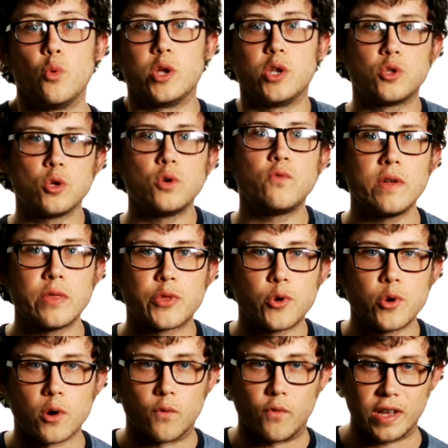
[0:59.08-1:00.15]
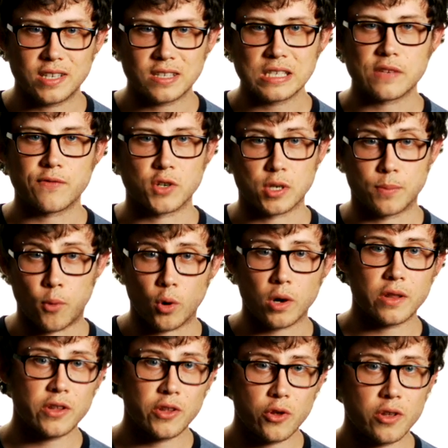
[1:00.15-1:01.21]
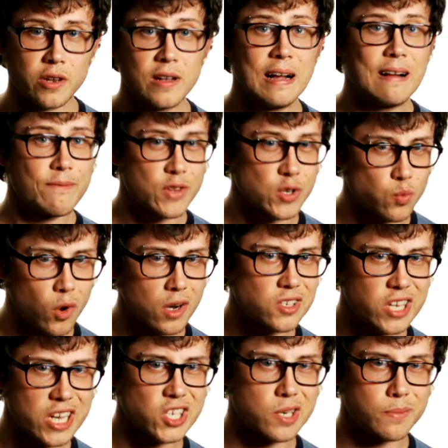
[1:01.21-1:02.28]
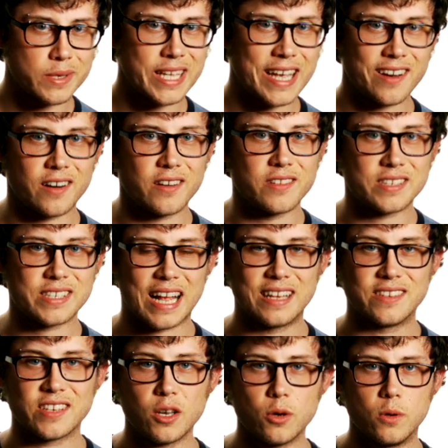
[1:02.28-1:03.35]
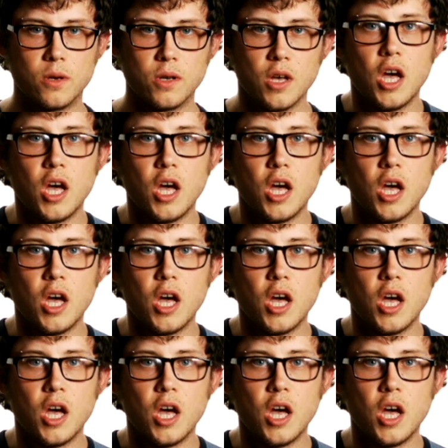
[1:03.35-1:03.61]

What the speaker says: When you do read through her reasons for supporting the union, there's one section in particular that stands out.